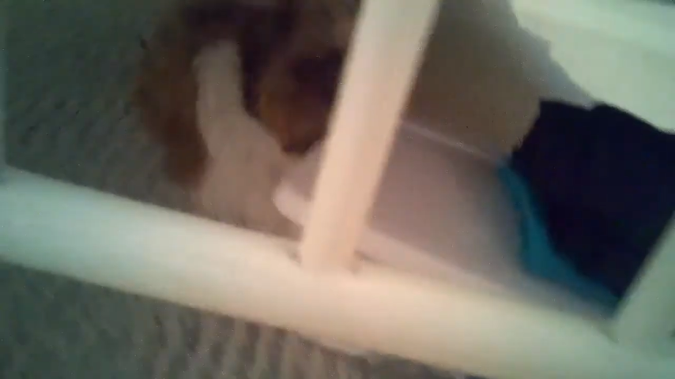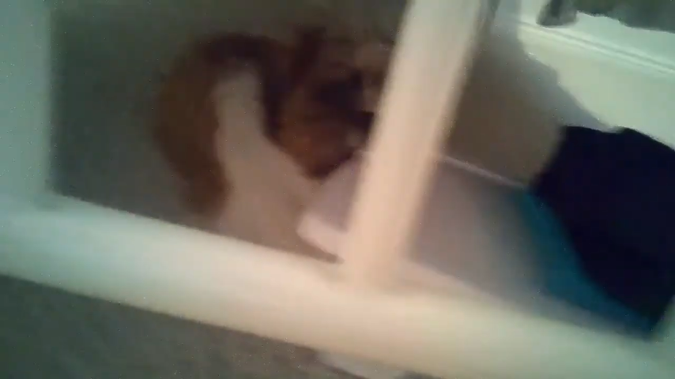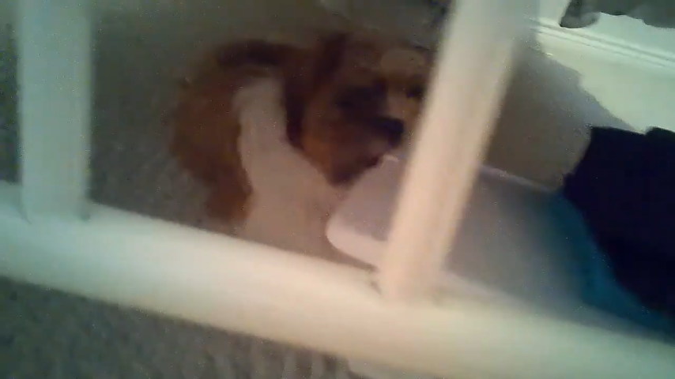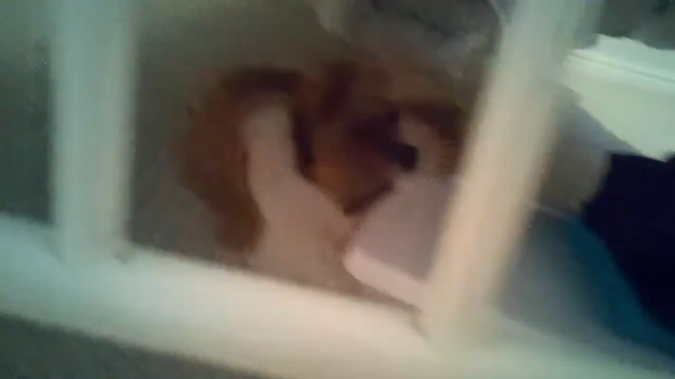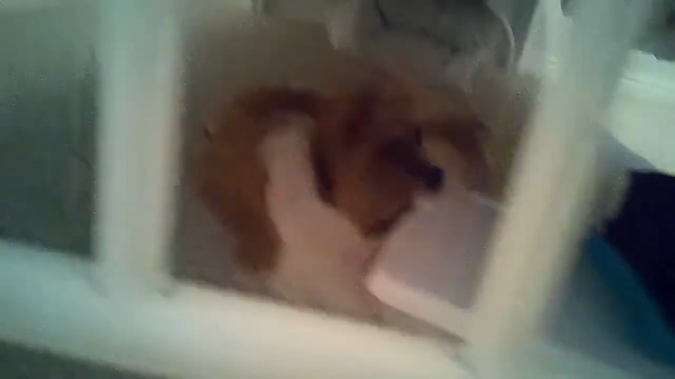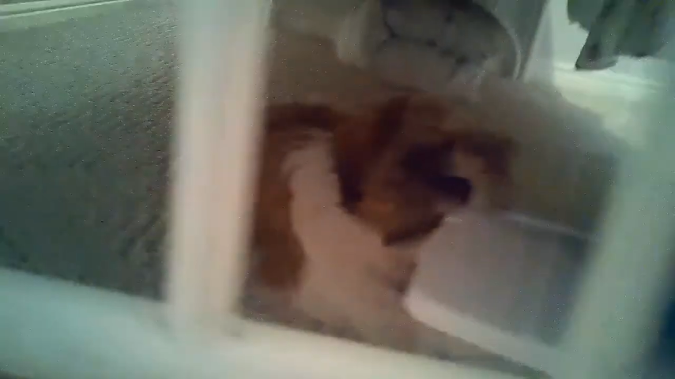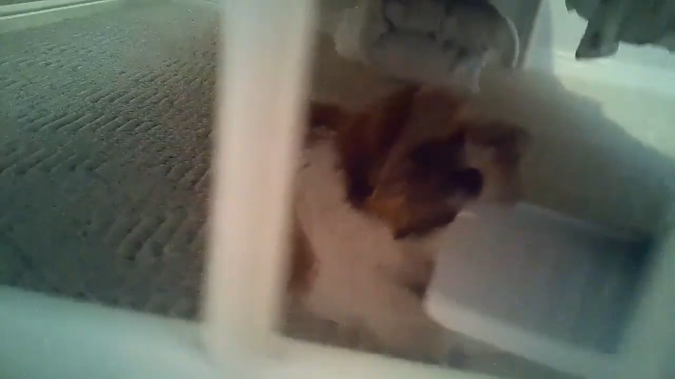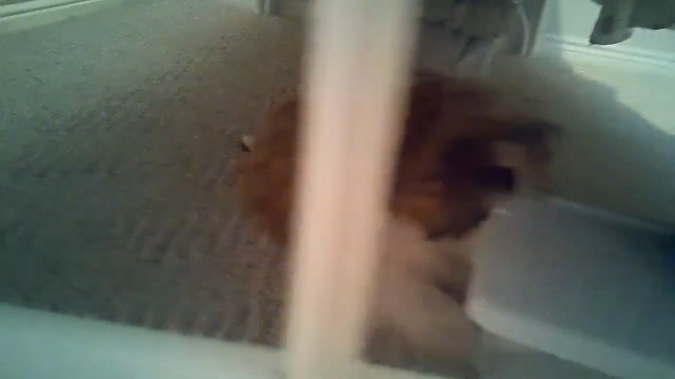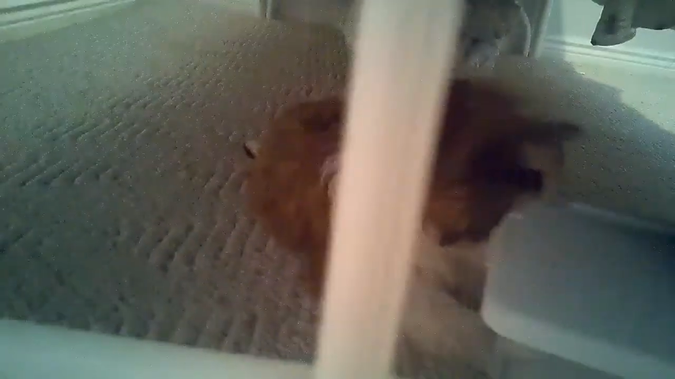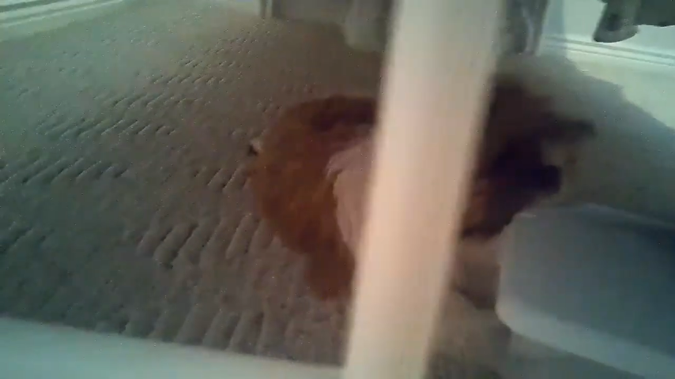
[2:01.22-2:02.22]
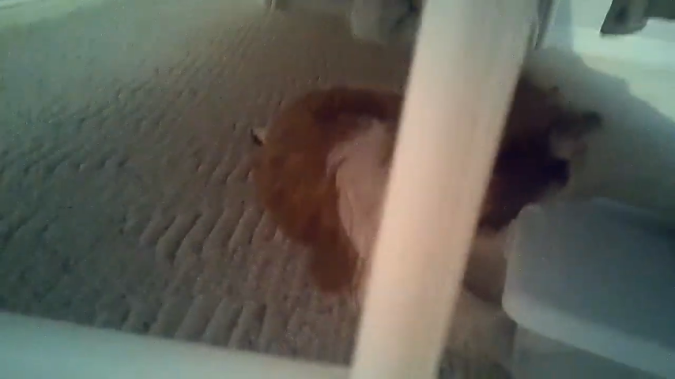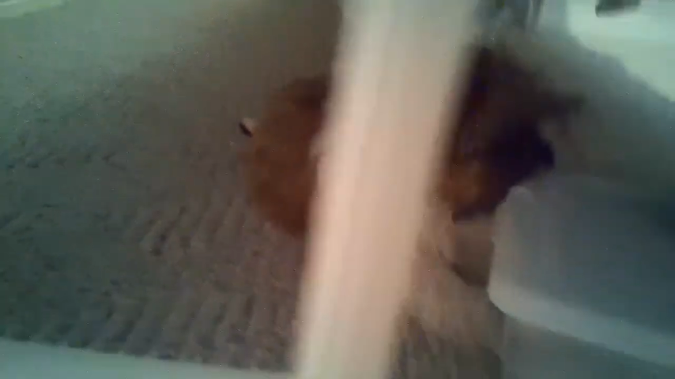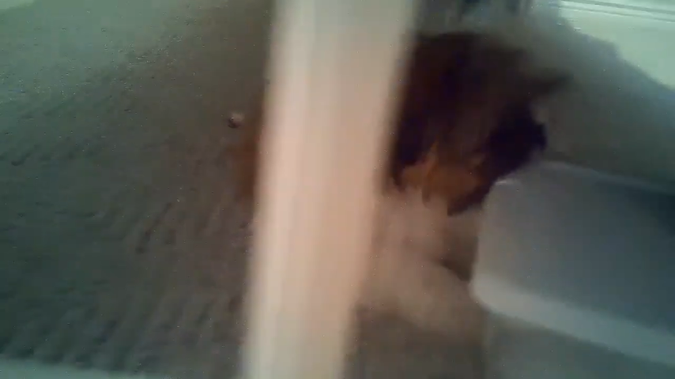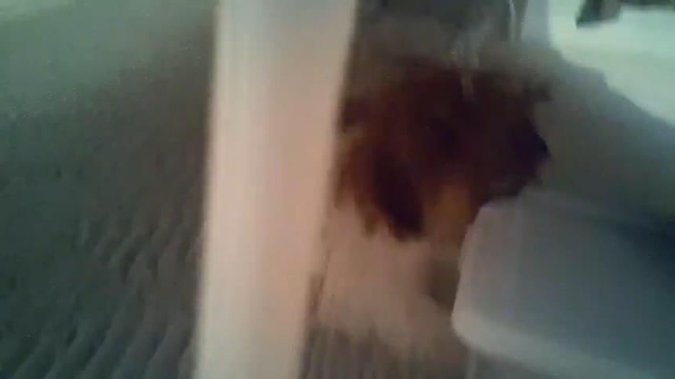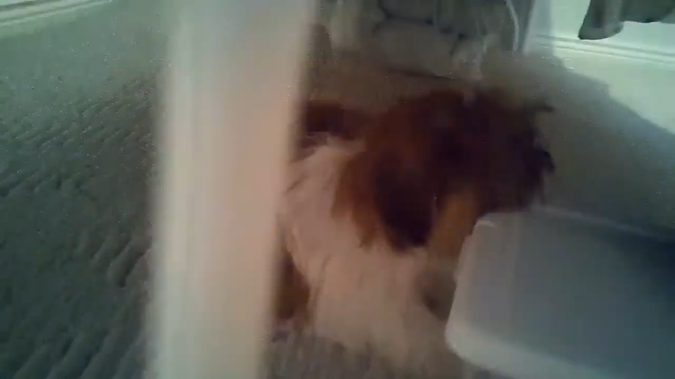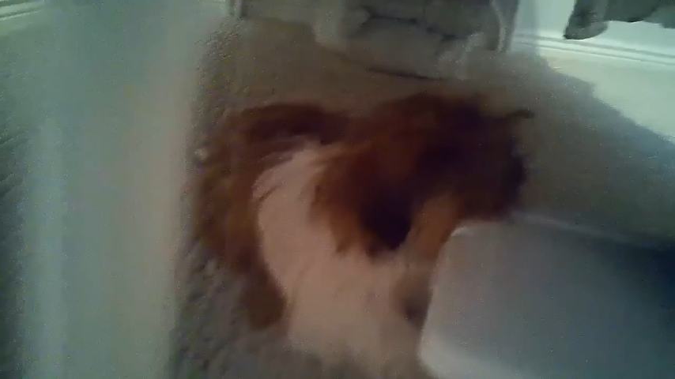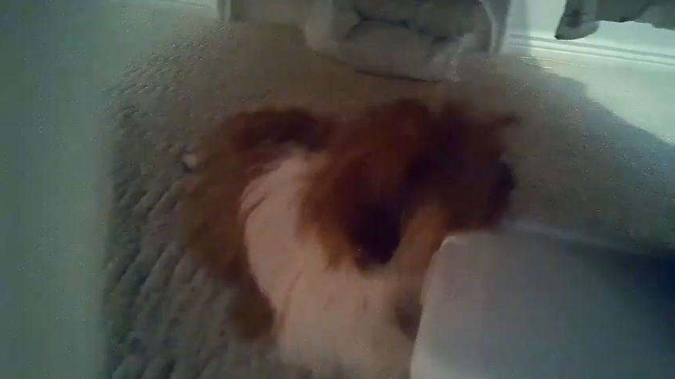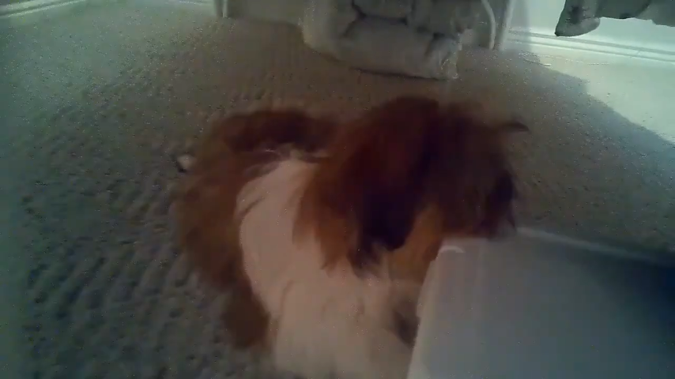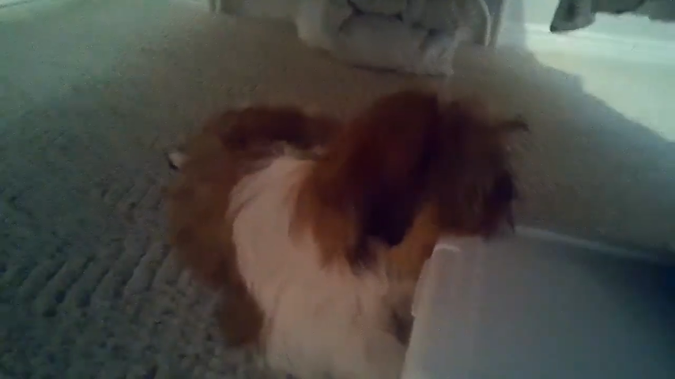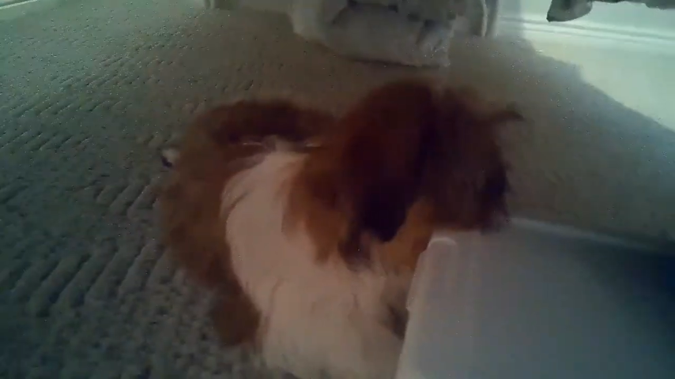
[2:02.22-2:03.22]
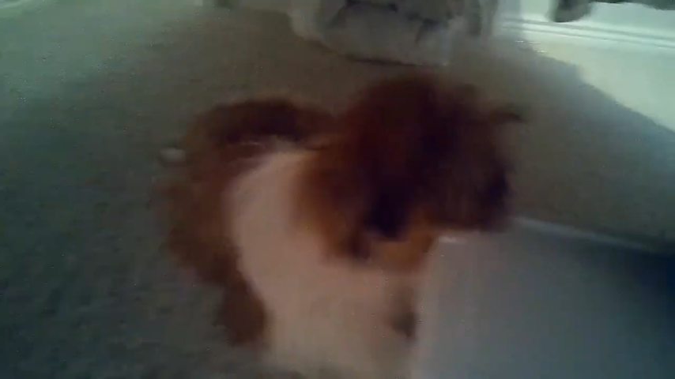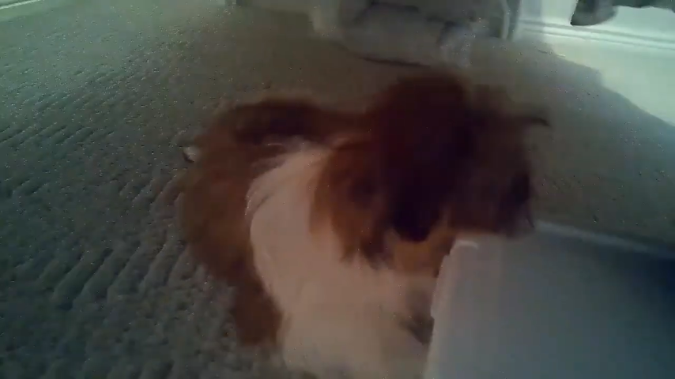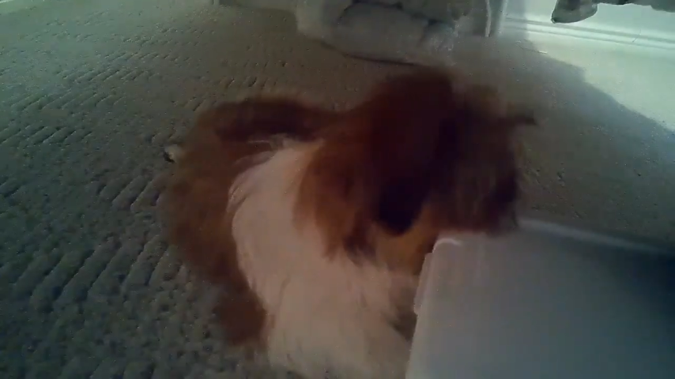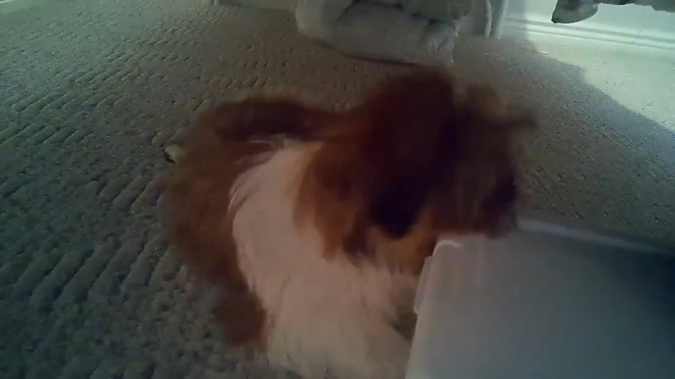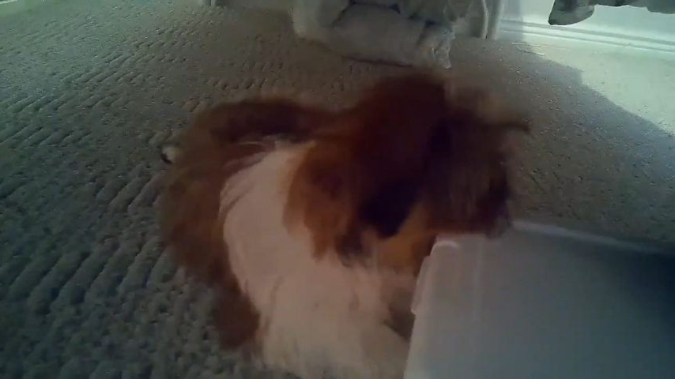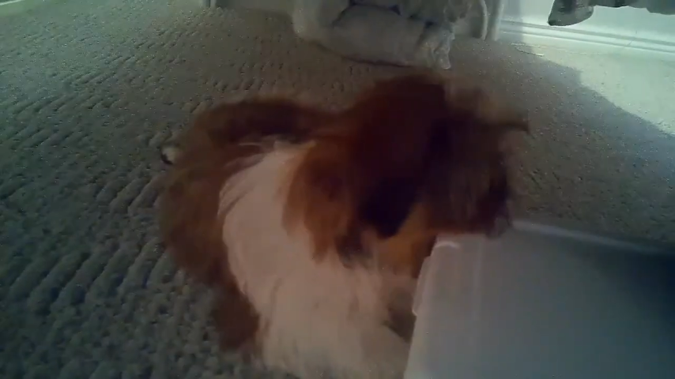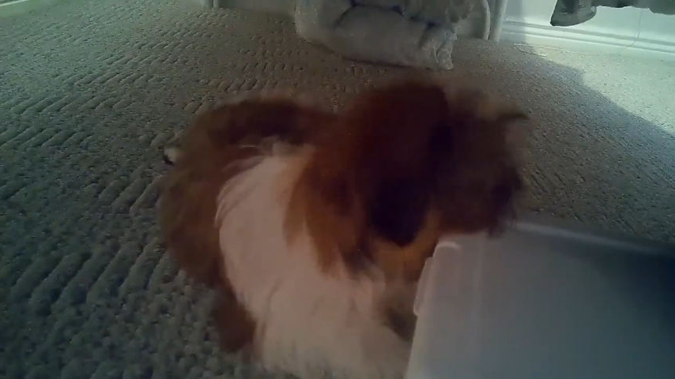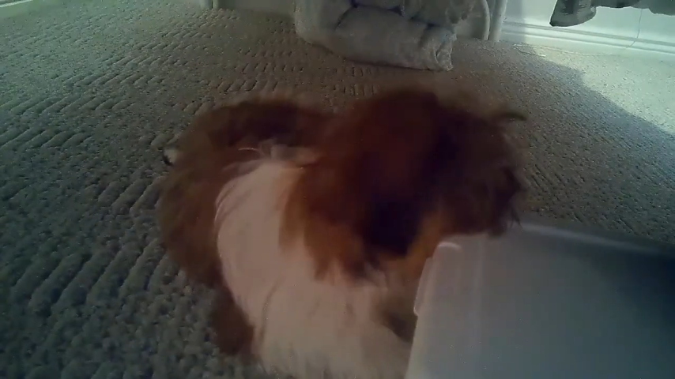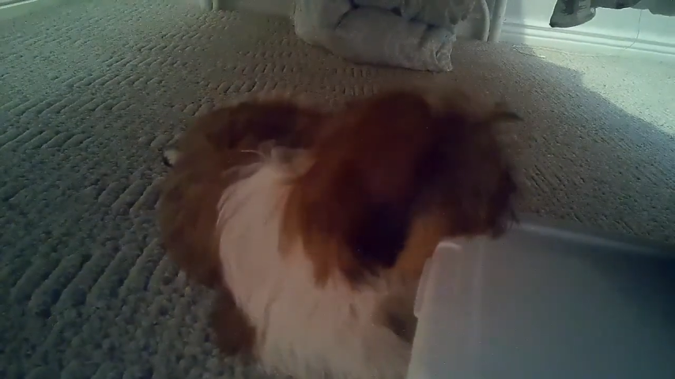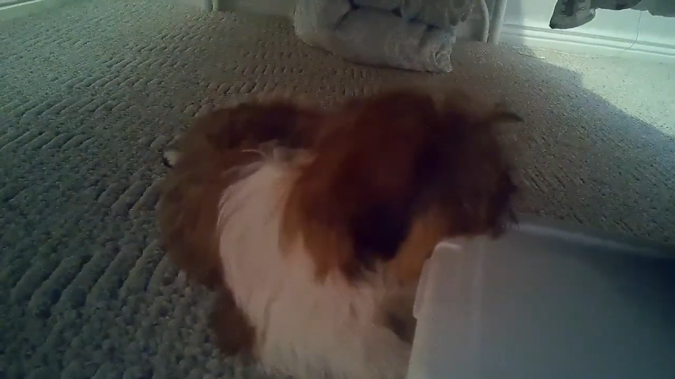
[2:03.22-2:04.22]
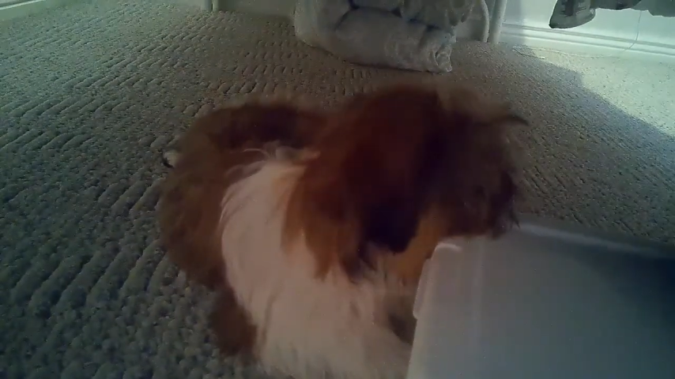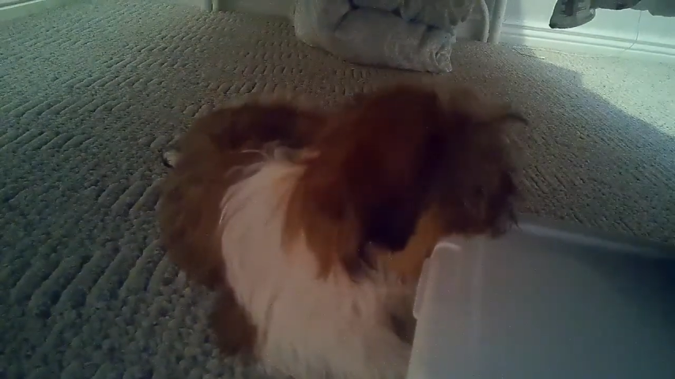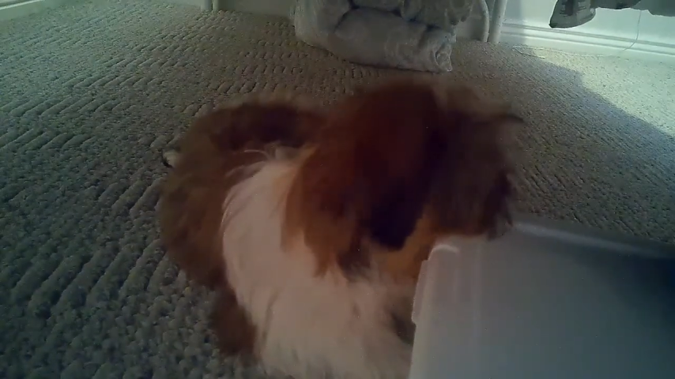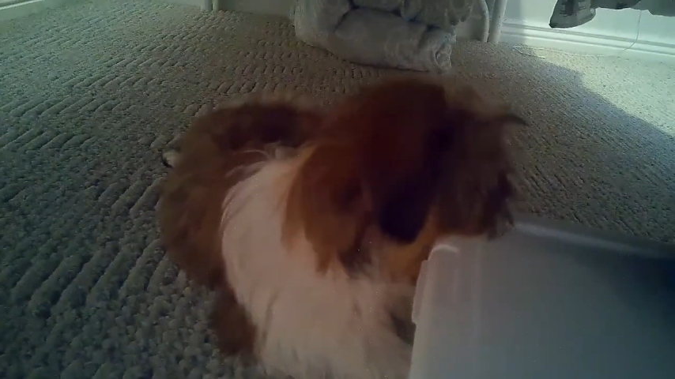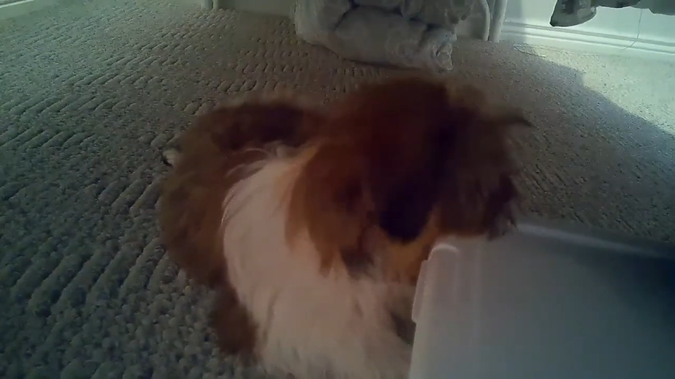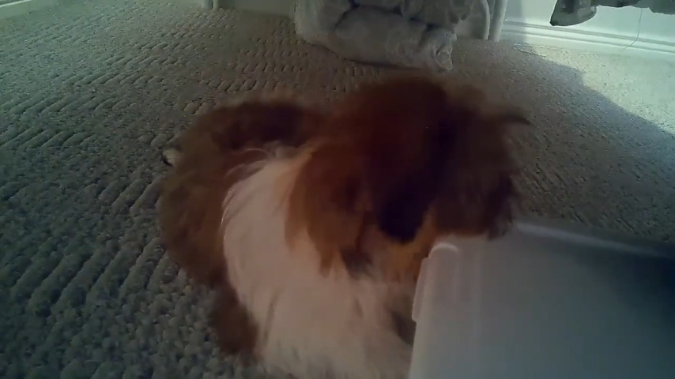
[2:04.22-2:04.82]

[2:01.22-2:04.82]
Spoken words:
(no speaker visible)